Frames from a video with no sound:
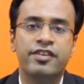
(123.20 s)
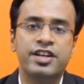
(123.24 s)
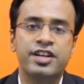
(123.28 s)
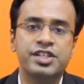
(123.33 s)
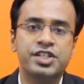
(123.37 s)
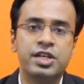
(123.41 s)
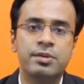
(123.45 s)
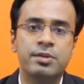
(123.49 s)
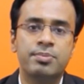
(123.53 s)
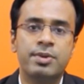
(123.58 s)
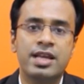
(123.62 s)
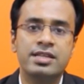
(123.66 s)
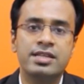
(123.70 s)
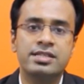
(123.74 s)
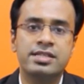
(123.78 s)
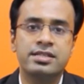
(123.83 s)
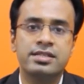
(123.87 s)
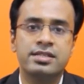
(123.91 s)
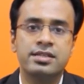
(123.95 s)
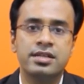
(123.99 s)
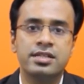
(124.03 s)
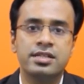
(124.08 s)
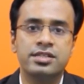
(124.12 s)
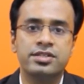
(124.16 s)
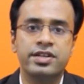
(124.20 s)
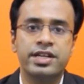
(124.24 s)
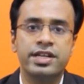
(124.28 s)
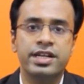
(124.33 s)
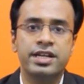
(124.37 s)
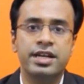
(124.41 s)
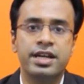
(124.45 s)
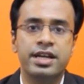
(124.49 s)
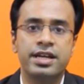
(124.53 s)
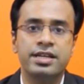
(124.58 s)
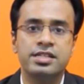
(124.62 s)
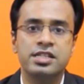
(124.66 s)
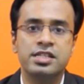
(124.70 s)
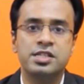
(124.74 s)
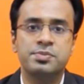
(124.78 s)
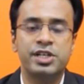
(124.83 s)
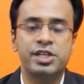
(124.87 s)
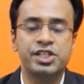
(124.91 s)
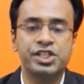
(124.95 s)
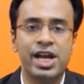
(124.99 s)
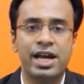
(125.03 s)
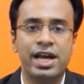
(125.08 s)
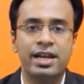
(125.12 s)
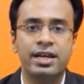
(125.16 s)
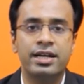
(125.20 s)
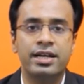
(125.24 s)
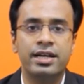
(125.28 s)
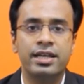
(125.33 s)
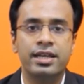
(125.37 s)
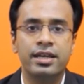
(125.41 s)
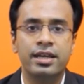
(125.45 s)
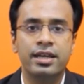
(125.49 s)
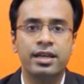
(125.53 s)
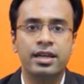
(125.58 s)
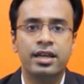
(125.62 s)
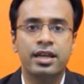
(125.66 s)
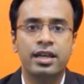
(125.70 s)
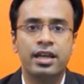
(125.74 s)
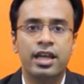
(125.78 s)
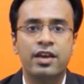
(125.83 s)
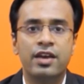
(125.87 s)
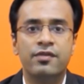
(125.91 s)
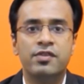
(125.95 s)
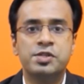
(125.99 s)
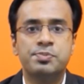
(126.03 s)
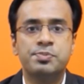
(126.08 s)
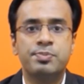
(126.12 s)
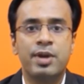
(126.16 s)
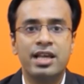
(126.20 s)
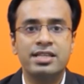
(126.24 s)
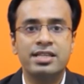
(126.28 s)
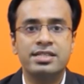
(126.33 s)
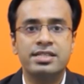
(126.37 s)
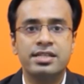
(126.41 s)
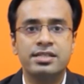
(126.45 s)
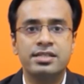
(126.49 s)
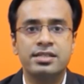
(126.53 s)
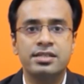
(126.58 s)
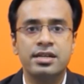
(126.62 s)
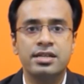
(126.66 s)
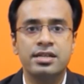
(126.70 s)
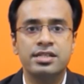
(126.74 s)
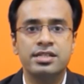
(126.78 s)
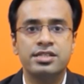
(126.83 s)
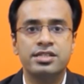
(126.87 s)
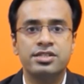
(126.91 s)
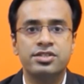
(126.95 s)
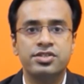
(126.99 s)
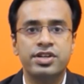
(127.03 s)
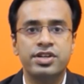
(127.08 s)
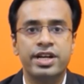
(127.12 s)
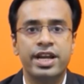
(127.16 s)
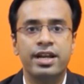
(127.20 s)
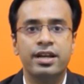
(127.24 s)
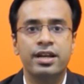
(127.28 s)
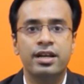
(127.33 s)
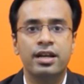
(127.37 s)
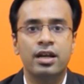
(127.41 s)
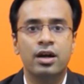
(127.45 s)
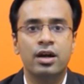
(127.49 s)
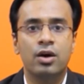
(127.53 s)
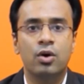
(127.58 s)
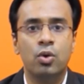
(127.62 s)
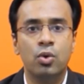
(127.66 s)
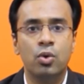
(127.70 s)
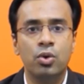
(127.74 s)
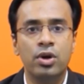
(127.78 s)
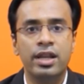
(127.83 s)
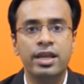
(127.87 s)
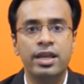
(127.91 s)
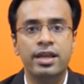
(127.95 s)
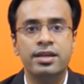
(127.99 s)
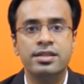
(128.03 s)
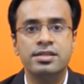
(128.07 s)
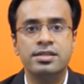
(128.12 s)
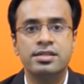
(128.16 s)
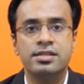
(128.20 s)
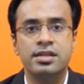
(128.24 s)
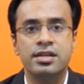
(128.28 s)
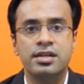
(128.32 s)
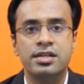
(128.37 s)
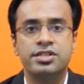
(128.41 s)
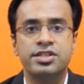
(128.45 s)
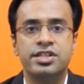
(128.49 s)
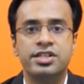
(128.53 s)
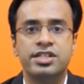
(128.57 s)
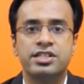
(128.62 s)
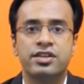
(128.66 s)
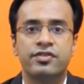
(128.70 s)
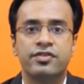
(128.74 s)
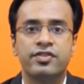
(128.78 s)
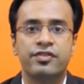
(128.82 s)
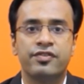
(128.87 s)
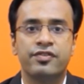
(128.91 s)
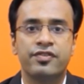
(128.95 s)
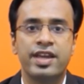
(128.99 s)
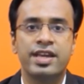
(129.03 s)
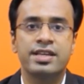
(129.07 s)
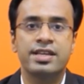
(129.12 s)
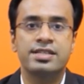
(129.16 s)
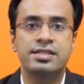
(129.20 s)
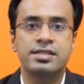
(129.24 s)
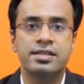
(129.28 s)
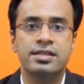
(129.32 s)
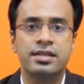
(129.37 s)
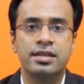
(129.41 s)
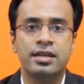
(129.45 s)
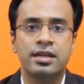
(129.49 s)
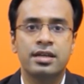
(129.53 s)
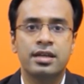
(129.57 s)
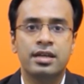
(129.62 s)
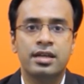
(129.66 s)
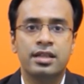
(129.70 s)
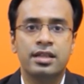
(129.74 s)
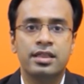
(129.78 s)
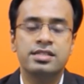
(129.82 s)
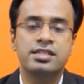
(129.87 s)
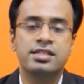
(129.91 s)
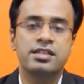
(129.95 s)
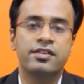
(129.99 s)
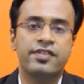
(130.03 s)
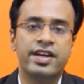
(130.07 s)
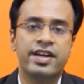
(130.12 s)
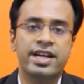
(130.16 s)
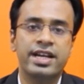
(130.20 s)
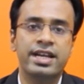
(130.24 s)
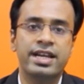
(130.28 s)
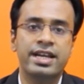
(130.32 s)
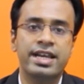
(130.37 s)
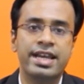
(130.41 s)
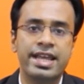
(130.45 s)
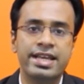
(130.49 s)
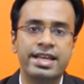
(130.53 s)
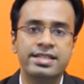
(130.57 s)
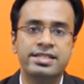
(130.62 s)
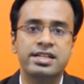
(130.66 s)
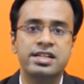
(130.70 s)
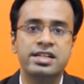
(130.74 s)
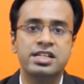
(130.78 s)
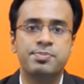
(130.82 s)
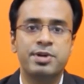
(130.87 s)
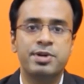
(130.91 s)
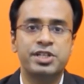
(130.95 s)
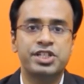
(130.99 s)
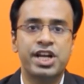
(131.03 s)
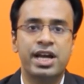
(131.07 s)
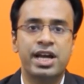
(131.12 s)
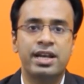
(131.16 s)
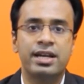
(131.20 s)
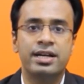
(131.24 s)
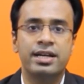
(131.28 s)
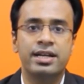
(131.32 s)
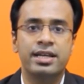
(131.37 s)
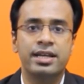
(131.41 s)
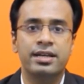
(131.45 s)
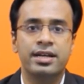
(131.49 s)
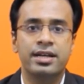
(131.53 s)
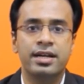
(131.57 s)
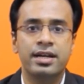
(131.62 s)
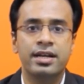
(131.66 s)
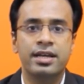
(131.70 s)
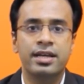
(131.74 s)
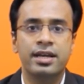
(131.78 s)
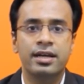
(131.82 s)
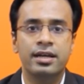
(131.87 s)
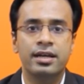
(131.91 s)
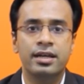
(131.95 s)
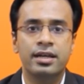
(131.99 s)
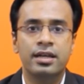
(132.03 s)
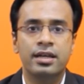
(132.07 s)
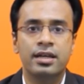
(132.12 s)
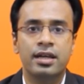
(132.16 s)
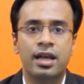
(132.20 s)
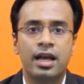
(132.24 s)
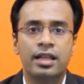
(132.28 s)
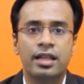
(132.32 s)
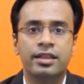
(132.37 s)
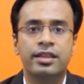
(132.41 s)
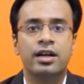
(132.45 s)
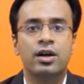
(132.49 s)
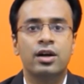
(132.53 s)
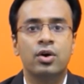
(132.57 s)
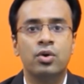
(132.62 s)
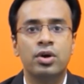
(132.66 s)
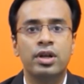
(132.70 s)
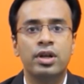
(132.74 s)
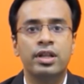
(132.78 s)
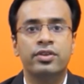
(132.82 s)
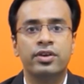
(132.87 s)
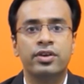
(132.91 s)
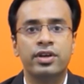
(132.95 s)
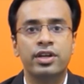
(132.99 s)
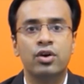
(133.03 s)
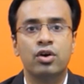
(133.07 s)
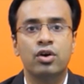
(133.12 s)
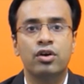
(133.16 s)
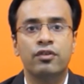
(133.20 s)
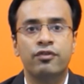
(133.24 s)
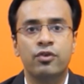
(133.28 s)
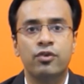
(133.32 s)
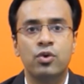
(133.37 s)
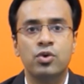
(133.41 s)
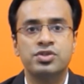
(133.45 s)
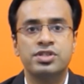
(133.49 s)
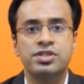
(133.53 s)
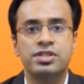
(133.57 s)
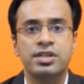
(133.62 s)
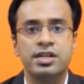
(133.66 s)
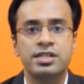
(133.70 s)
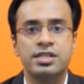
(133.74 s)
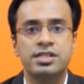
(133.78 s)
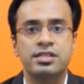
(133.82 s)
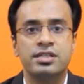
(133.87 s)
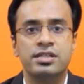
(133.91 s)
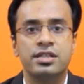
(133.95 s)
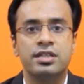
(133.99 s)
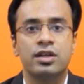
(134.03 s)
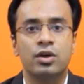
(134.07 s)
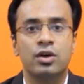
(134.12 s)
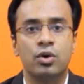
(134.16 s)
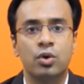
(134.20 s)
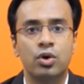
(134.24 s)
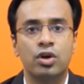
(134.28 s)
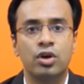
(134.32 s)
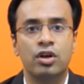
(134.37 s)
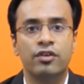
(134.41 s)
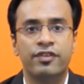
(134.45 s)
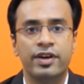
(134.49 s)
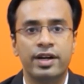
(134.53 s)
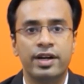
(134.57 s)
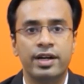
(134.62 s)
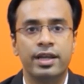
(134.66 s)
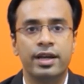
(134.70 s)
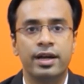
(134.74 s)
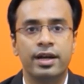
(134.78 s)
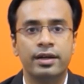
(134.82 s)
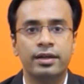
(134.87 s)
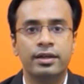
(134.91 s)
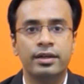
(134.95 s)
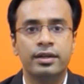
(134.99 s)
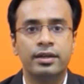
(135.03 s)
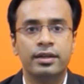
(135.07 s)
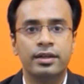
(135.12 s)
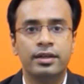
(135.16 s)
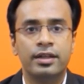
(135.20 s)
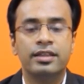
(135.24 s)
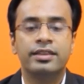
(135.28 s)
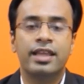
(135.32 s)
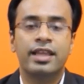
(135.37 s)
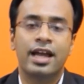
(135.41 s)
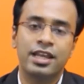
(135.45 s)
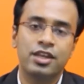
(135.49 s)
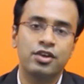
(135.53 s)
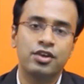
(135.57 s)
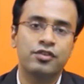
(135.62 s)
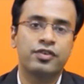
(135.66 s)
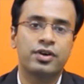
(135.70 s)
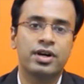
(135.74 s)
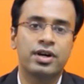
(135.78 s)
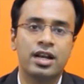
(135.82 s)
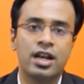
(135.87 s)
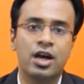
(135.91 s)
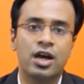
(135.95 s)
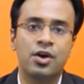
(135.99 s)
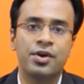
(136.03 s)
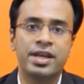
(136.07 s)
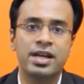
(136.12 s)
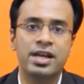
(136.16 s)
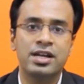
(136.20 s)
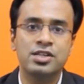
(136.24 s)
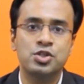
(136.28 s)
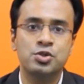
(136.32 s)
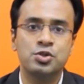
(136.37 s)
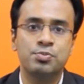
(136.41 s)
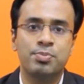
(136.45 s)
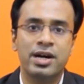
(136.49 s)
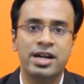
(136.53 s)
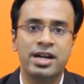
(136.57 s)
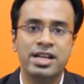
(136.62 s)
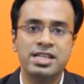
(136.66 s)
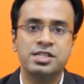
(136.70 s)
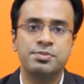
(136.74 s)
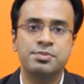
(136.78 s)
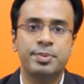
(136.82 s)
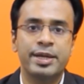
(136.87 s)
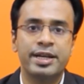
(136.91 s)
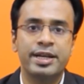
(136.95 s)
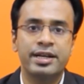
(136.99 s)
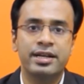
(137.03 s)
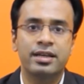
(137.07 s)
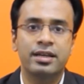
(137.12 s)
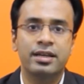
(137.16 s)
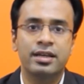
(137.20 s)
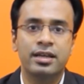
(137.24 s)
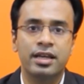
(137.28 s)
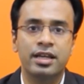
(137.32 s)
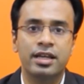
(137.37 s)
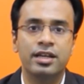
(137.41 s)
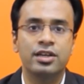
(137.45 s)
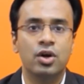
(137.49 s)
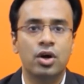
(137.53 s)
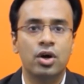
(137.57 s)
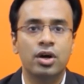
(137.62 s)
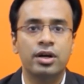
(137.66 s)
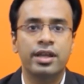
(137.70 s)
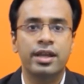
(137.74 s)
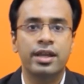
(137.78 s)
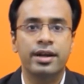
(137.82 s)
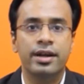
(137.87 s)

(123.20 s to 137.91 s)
Facial plastic surgery is a specialty in which plastic surgeons train only in surgeries of the face. This is a very nascent specialty in India, and there are only 3 or 4 surgeons in the whole of India. Thank you for allowing us to participate in your